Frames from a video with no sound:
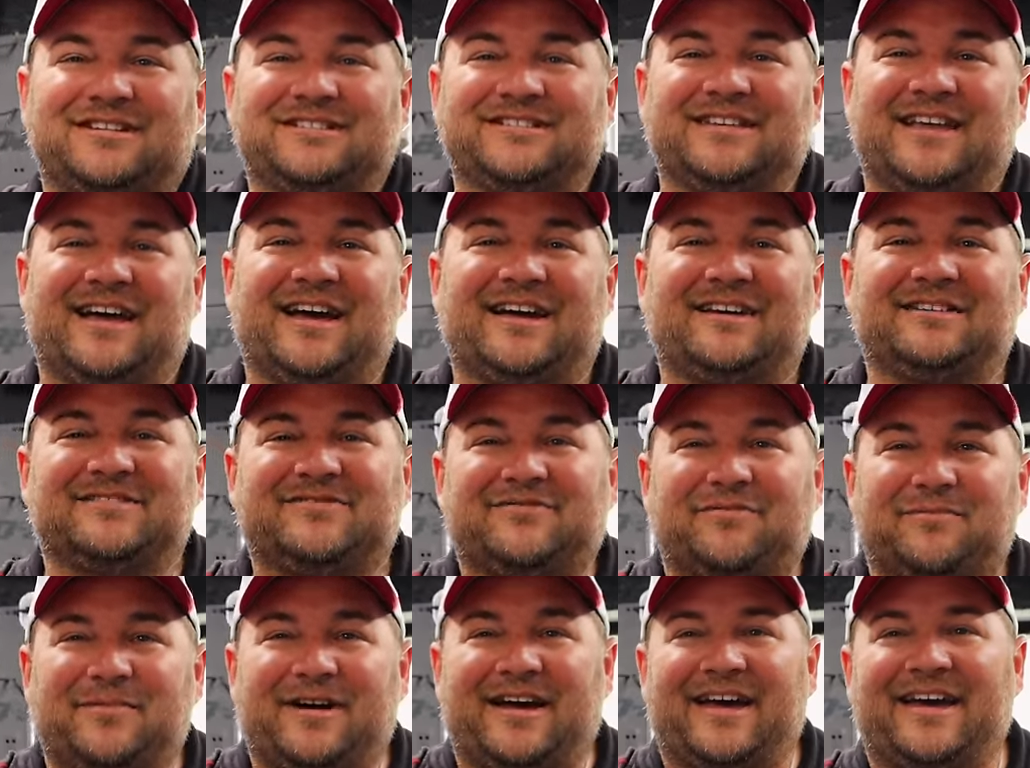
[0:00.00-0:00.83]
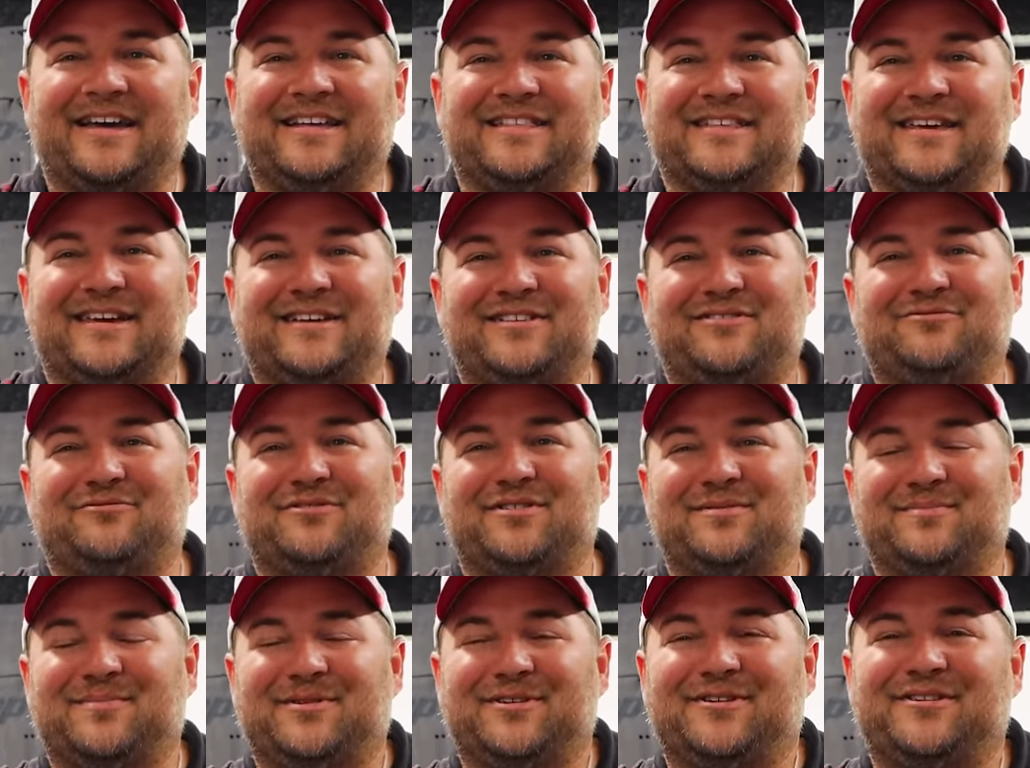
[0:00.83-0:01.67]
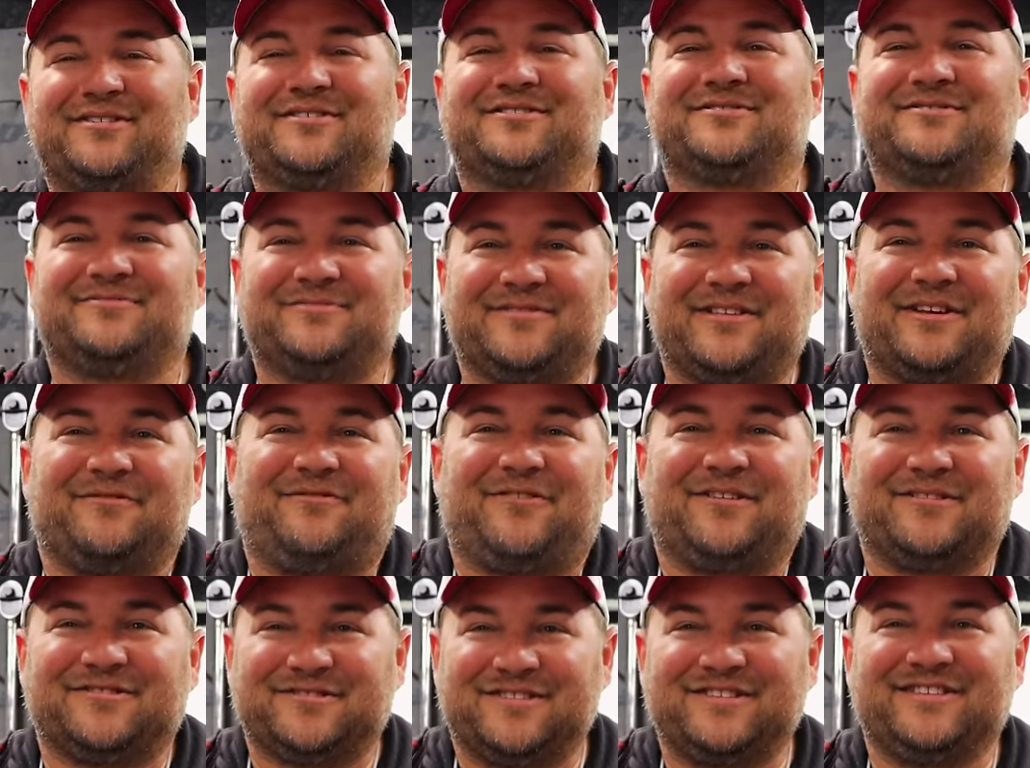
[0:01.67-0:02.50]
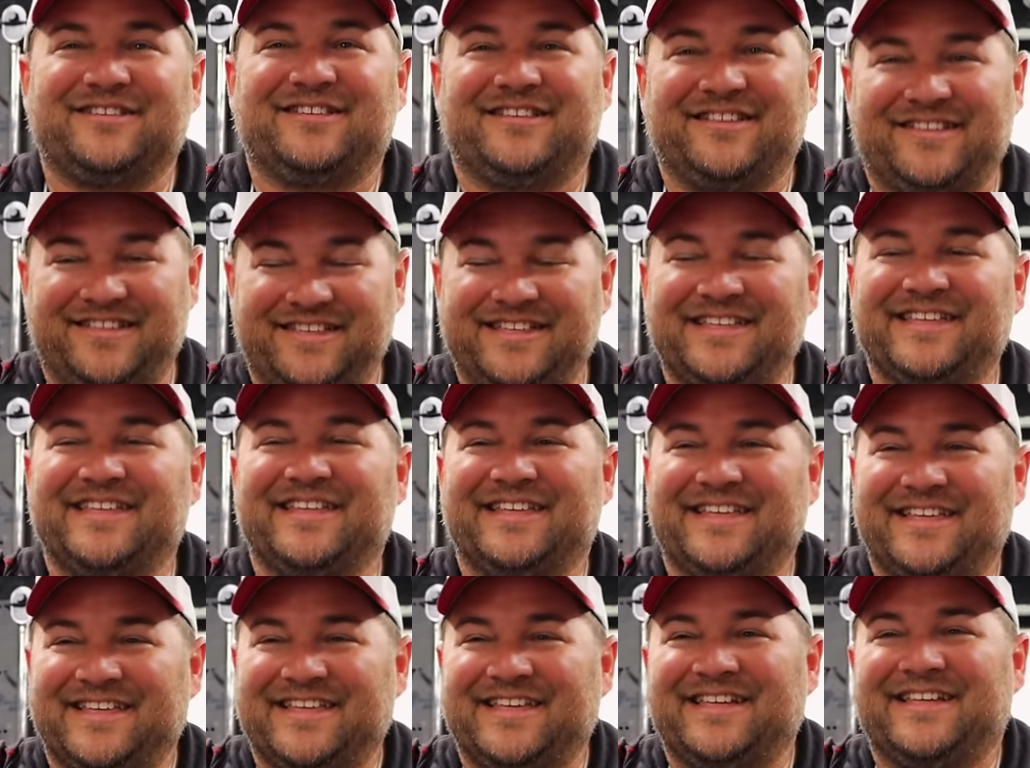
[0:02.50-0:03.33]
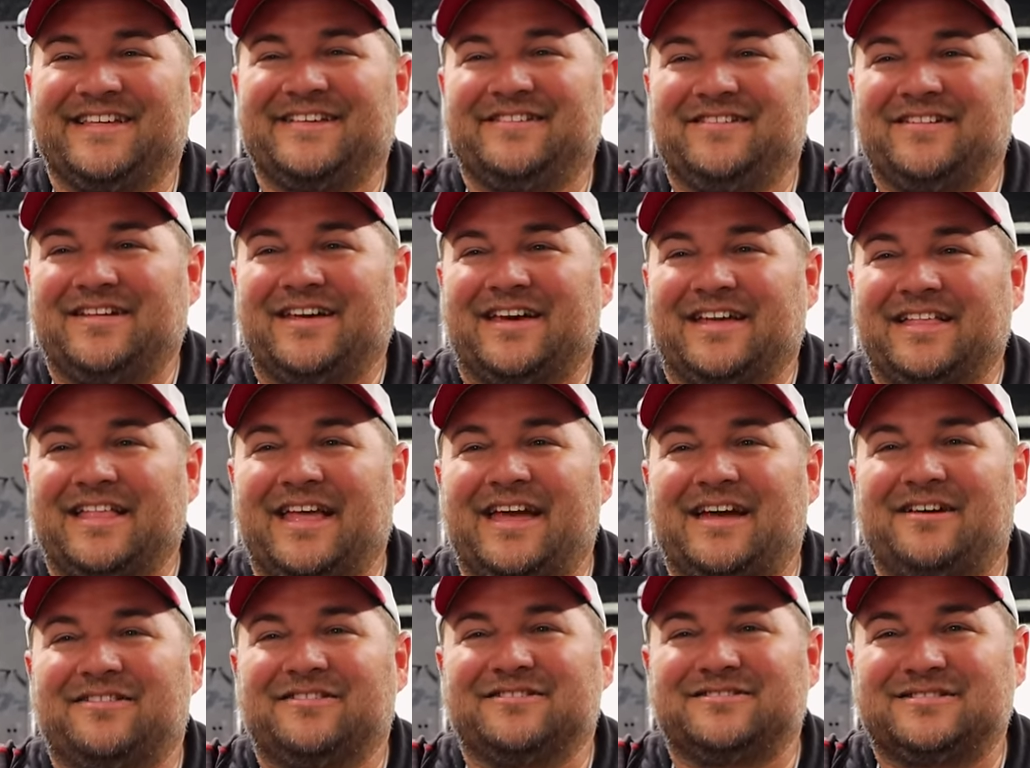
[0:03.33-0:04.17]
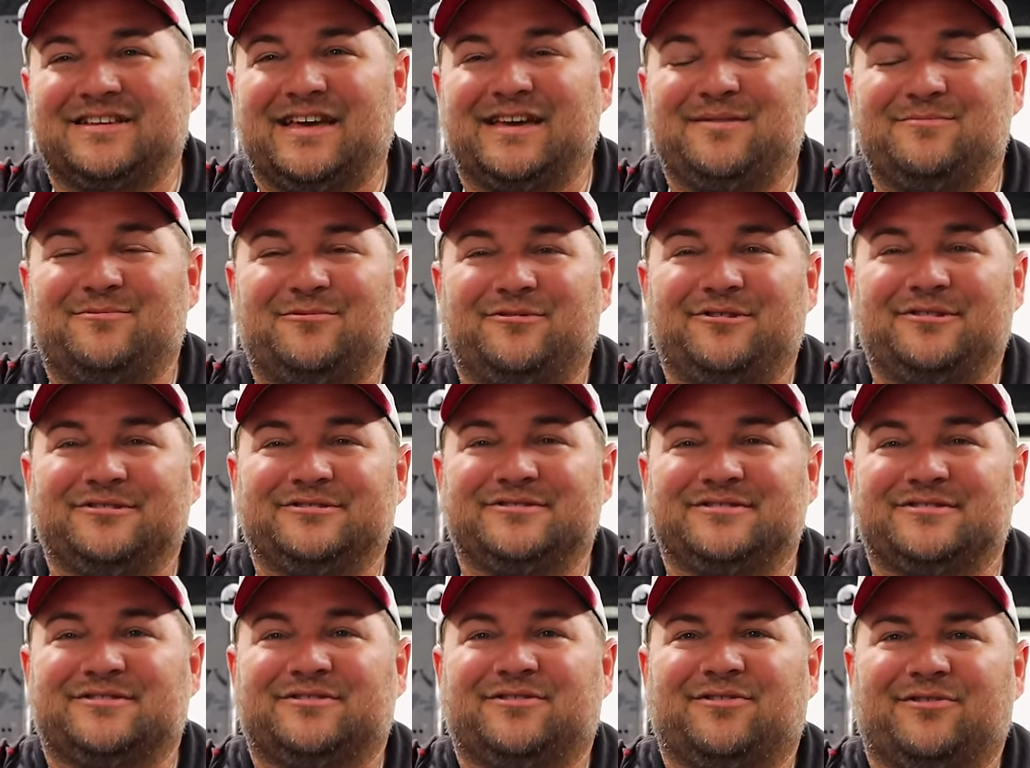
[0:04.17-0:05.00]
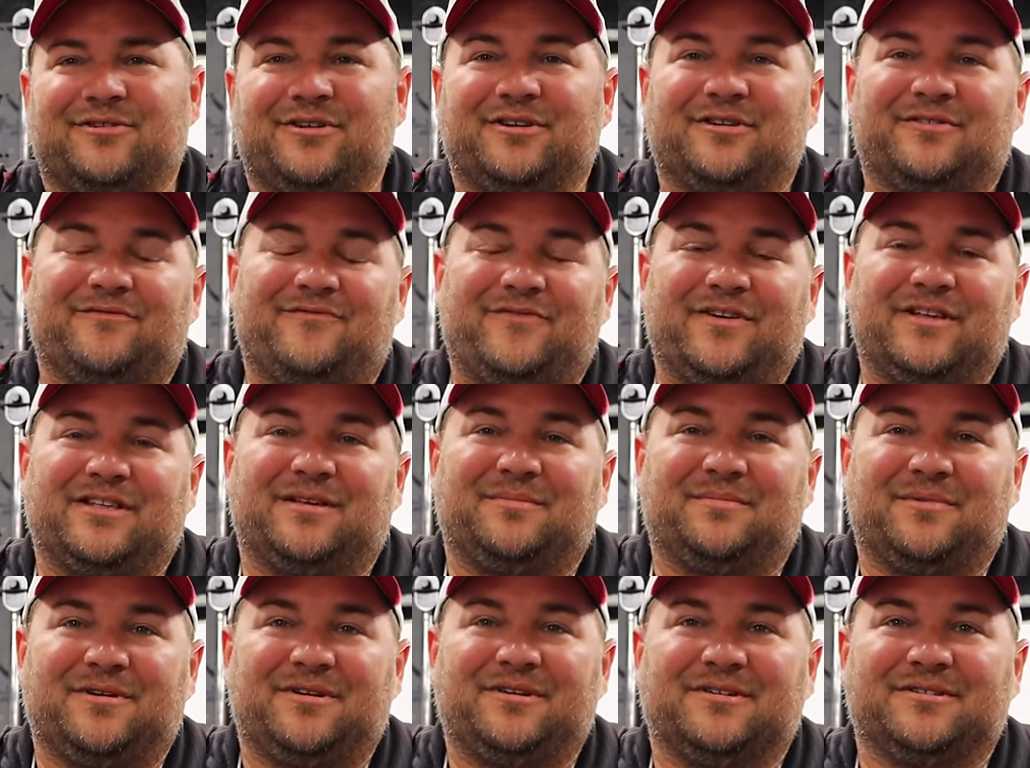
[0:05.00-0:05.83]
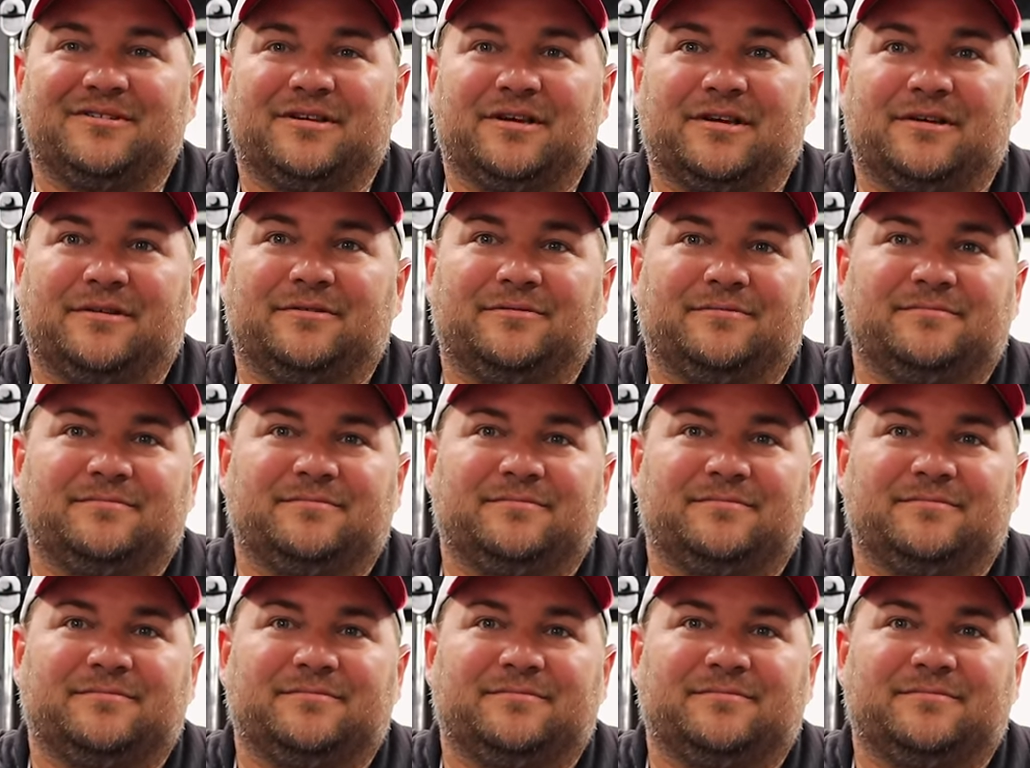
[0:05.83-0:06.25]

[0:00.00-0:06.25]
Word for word: of sockets for about 18, 20 bucks when they first. And now the same ones. Like, I don't even know if there's bucks. anything